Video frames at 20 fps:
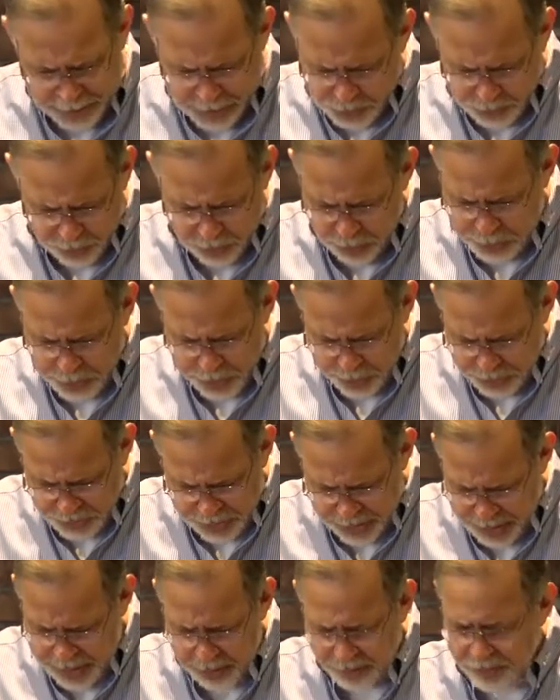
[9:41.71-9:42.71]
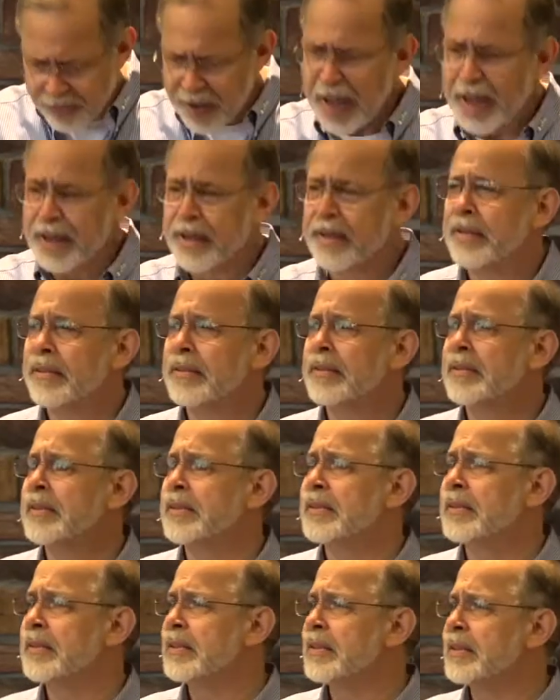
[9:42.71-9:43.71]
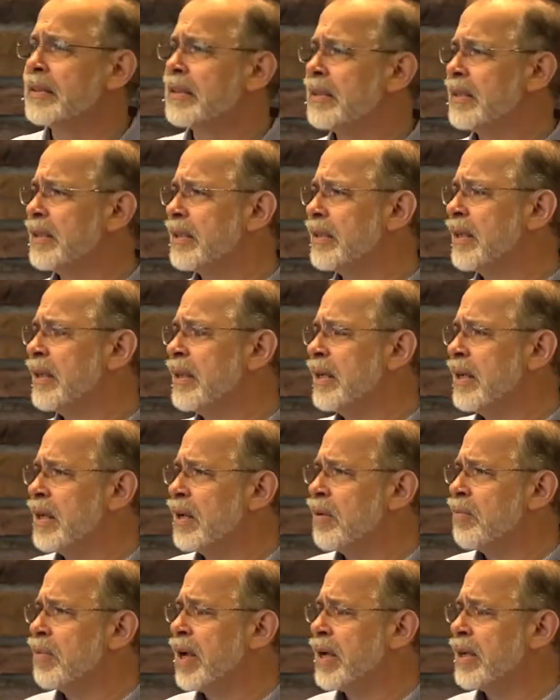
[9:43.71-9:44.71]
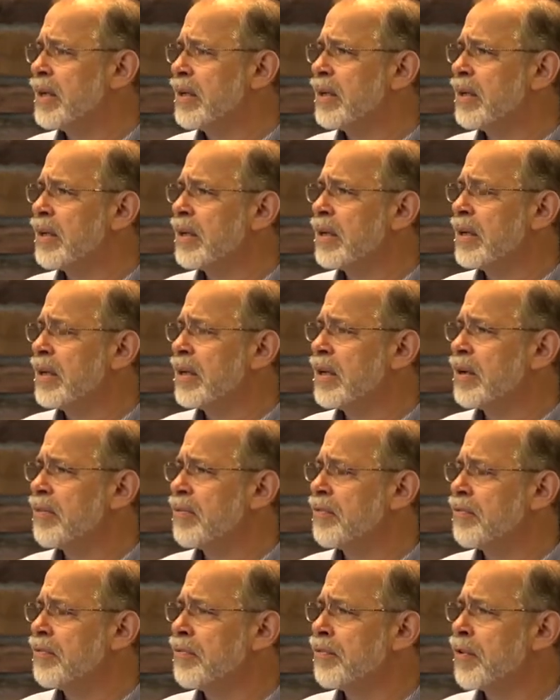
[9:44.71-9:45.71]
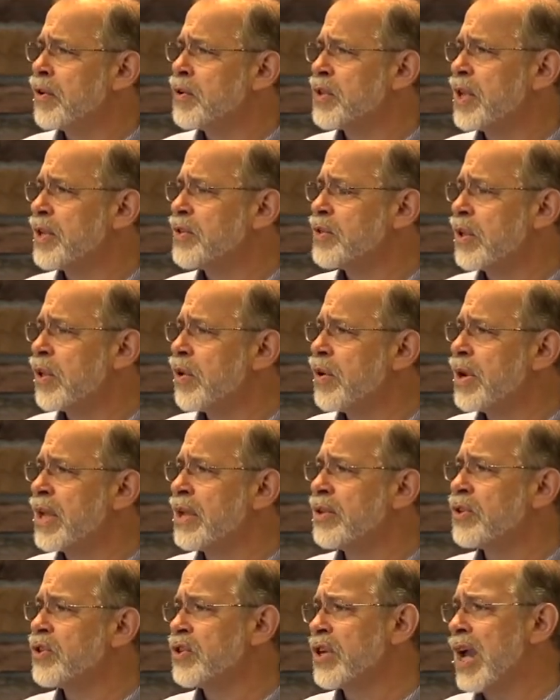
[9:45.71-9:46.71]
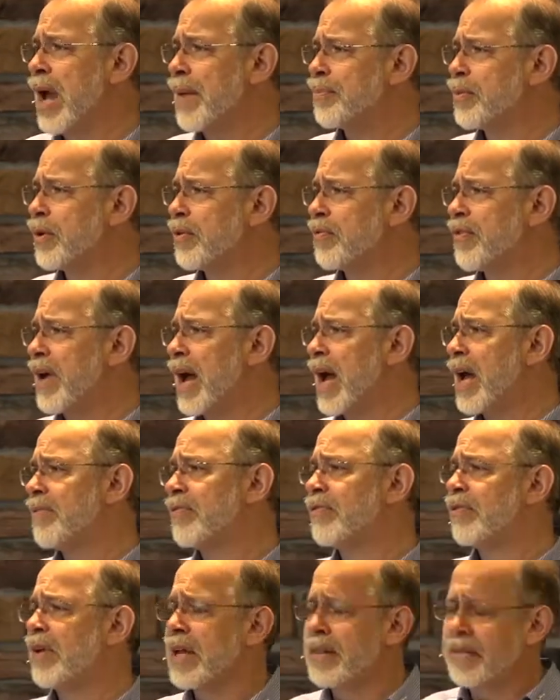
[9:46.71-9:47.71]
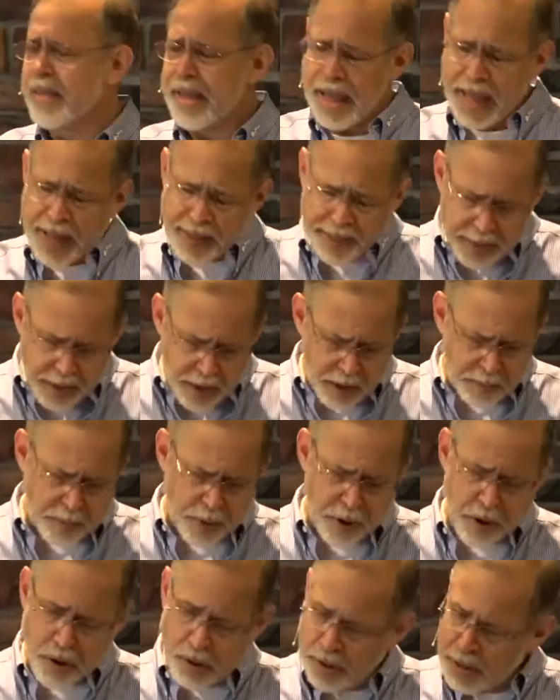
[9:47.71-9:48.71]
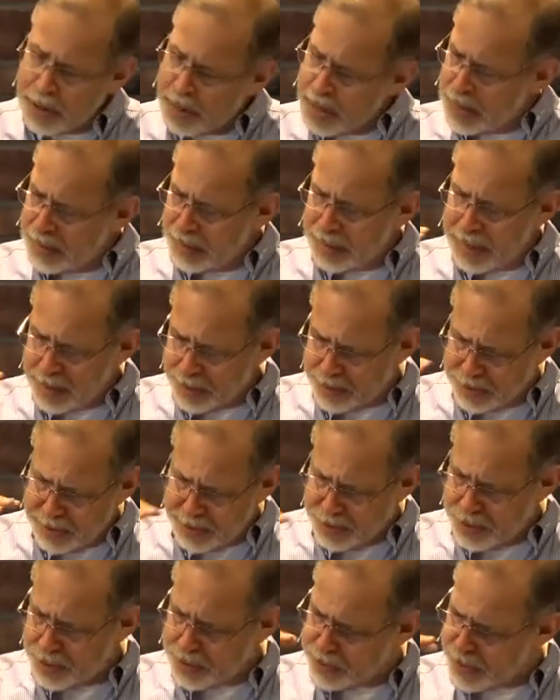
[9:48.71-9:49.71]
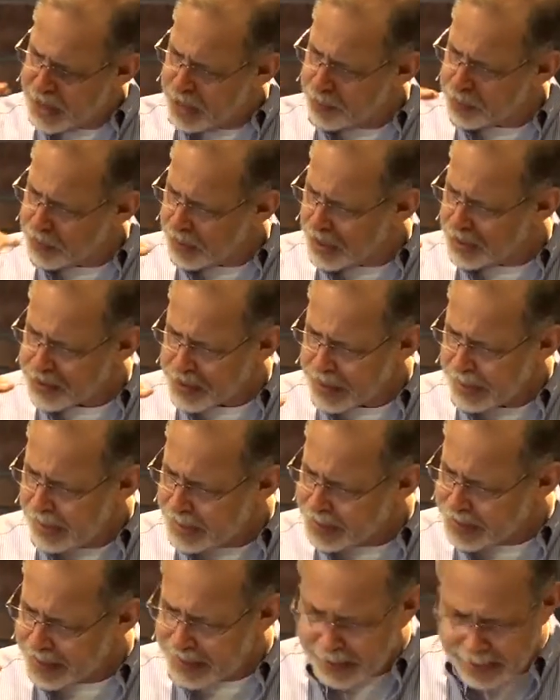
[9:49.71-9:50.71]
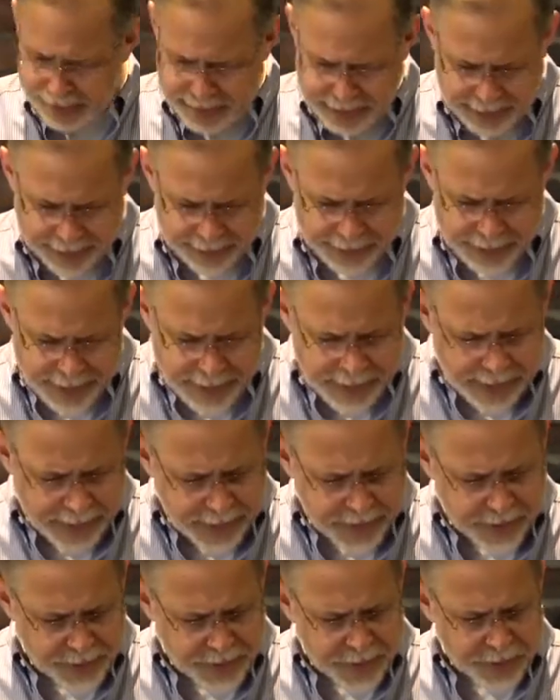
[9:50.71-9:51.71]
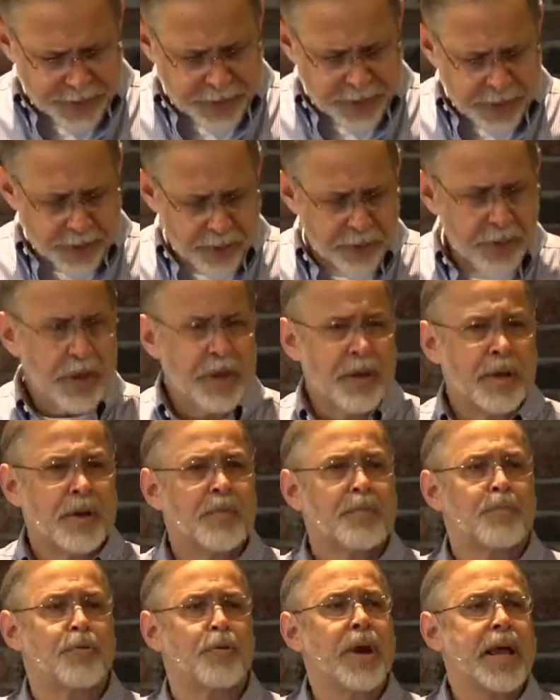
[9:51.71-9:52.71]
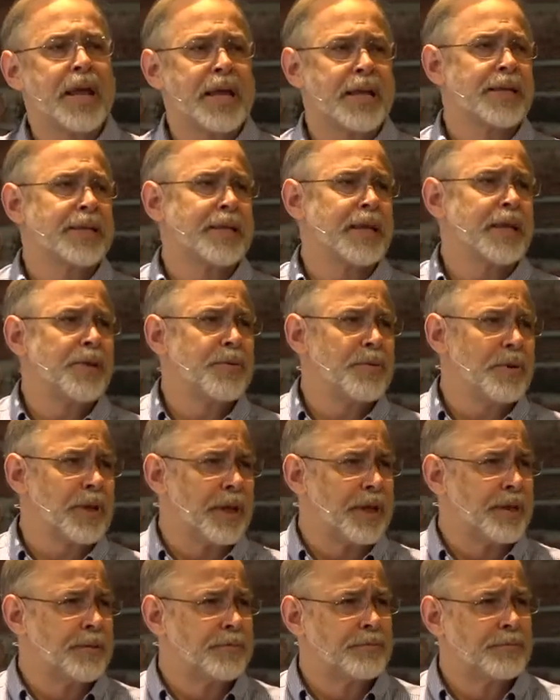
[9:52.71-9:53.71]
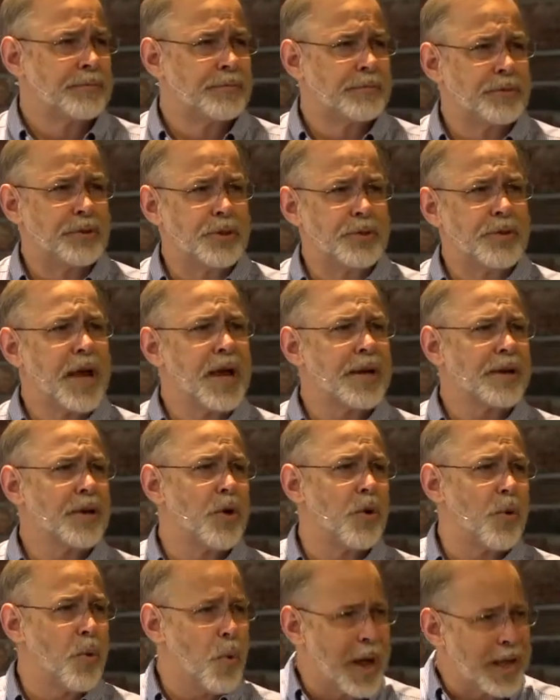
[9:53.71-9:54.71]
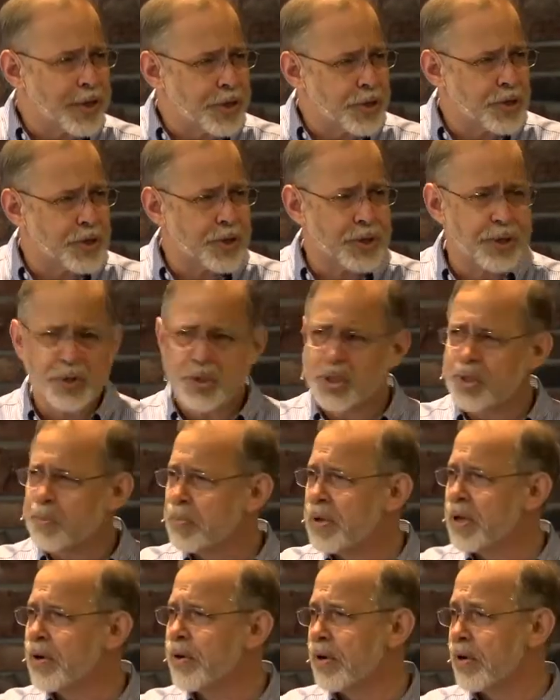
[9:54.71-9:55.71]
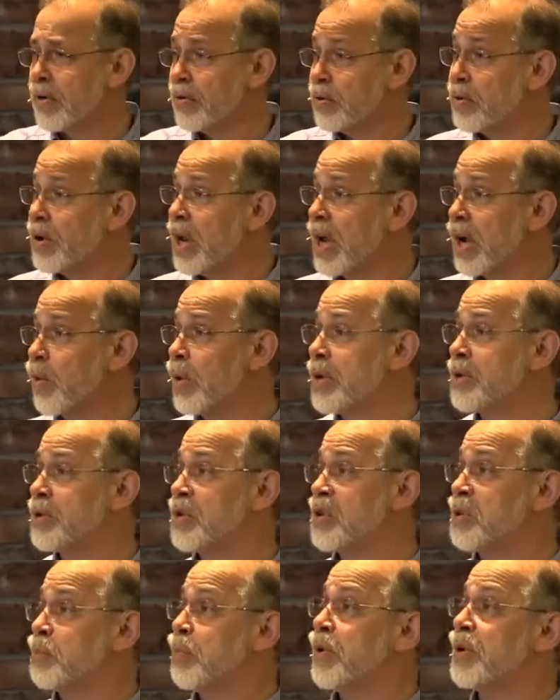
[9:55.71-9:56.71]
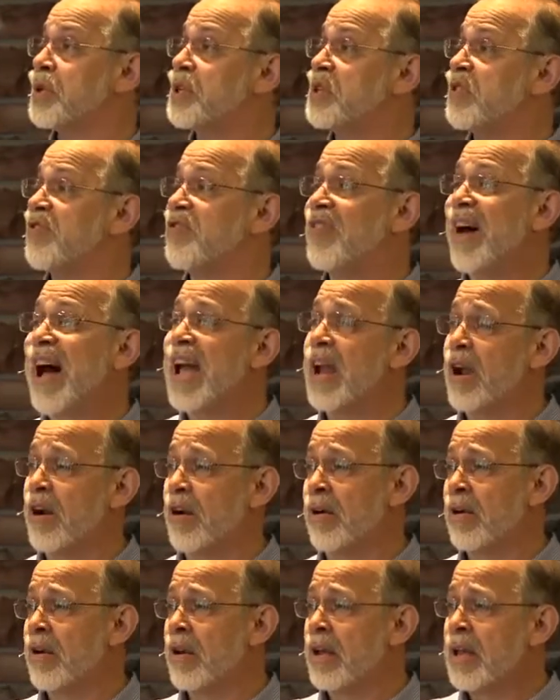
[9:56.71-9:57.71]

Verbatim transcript: scriptures that you'll find but, you know, 1 Thessalonians chapter 5, at the end there, Paul lists, he just keeps listing, listing, listing. He says, you know, pray continually. Do not quench the spirit or do not quench the spirit's fire.